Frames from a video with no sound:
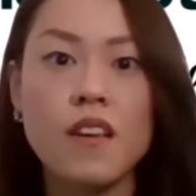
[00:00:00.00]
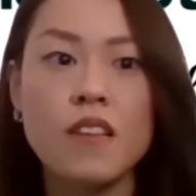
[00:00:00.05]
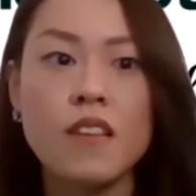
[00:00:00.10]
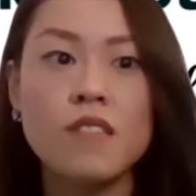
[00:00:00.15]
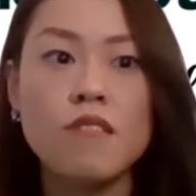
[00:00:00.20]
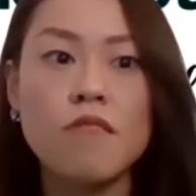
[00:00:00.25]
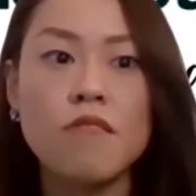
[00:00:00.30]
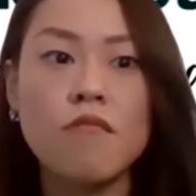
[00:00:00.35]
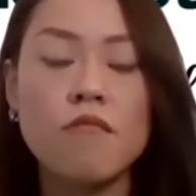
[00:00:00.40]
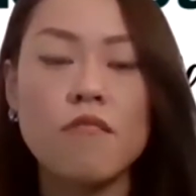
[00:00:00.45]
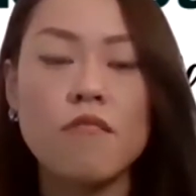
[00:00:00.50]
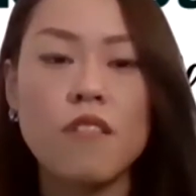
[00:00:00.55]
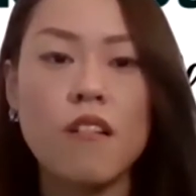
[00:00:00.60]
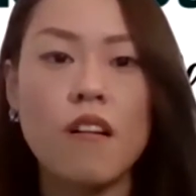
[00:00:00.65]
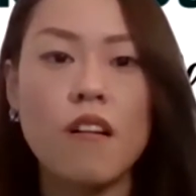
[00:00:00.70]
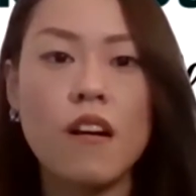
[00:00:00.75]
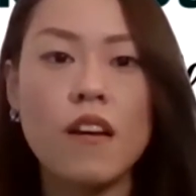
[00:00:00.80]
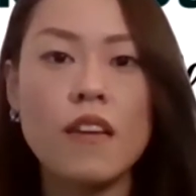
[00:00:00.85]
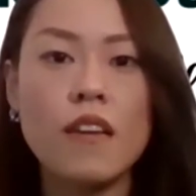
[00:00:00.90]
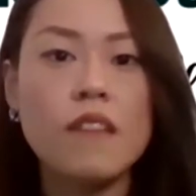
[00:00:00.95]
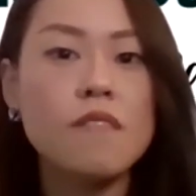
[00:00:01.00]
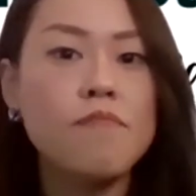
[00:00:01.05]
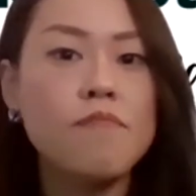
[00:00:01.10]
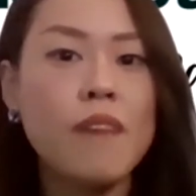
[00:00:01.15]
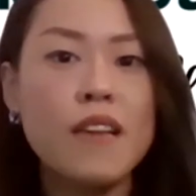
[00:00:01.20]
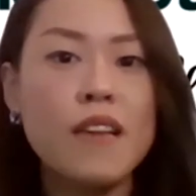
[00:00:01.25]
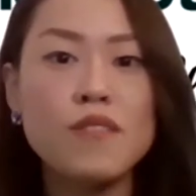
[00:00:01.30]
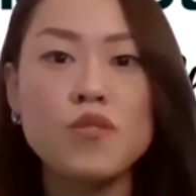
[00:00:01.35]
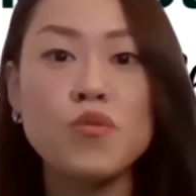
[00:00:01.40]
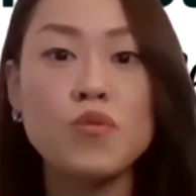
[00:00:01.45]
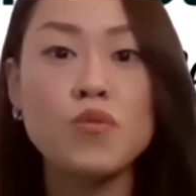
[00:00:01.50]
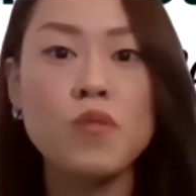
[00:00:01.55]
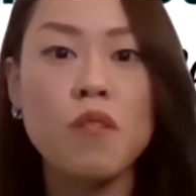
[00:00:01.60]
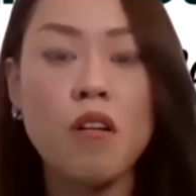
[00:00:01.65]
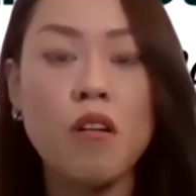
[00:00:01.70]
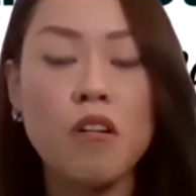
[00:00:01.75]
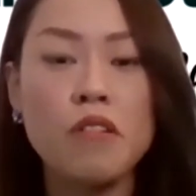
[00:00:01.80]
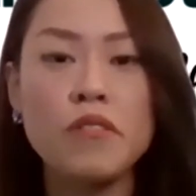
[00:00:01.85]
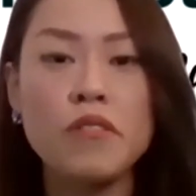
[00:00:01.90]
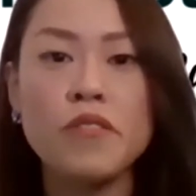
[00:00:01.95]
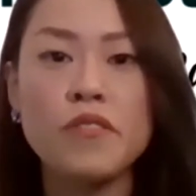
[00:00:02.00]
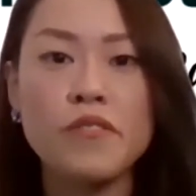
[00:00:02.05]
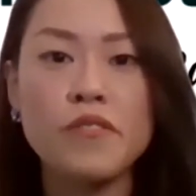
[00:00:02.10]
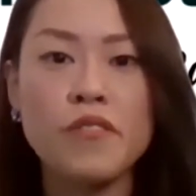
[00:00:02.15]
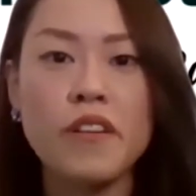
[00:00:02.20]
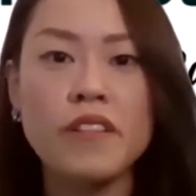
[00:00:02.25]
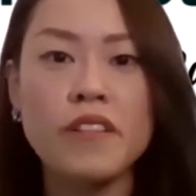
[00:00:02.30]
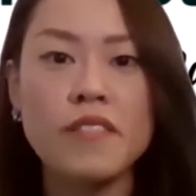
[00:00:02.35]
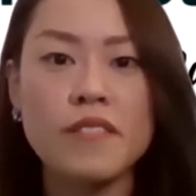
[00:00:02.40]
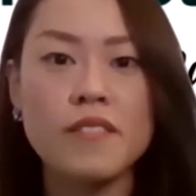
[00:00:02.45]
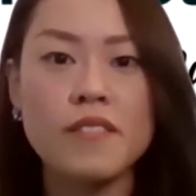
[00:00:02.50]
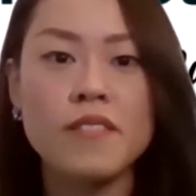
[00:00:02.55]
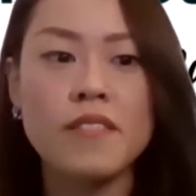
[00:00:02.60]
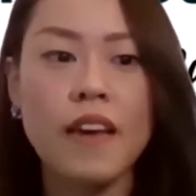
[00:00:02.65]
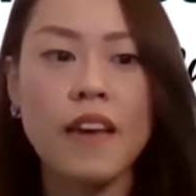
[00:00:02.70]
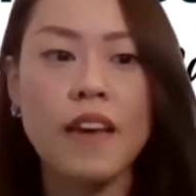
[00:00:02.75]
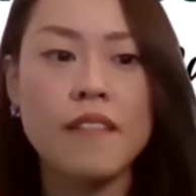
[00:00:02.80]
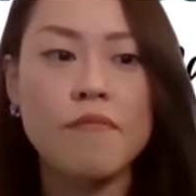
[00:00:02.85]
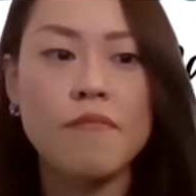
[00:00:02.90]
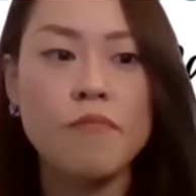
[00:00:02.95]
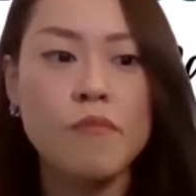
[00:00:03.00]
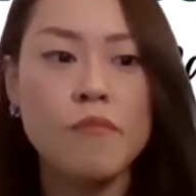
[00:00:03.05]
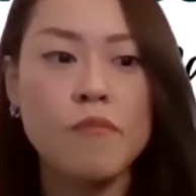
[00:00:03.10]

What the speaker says: So in med school, all you're taught is that,